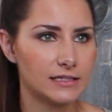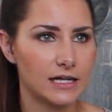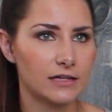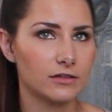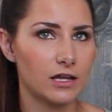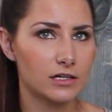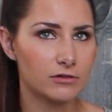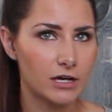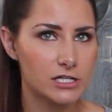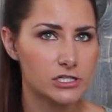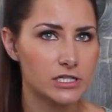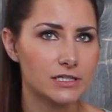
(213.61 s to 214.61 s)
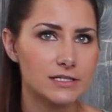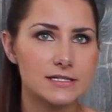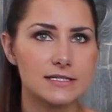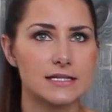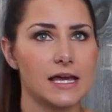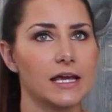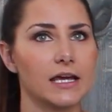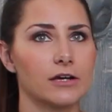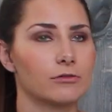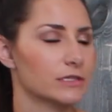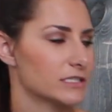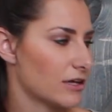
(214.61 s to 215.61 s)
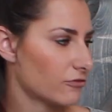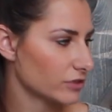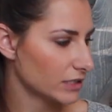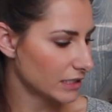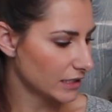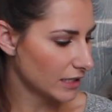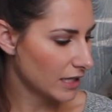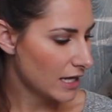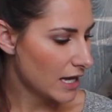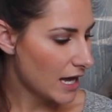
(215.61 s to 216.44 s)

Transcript: They had a lot of questions. They were definitely